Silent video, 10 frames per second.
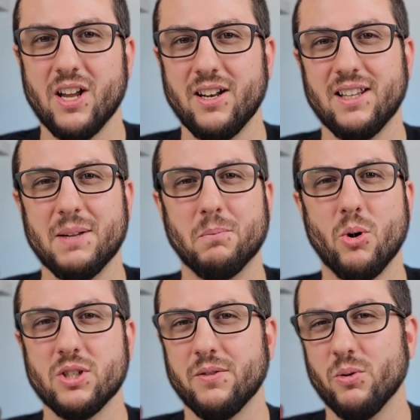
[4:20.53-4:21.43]
and
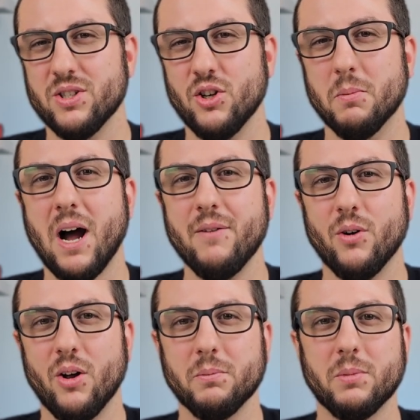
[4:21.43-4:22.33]
most of it was due to my fault.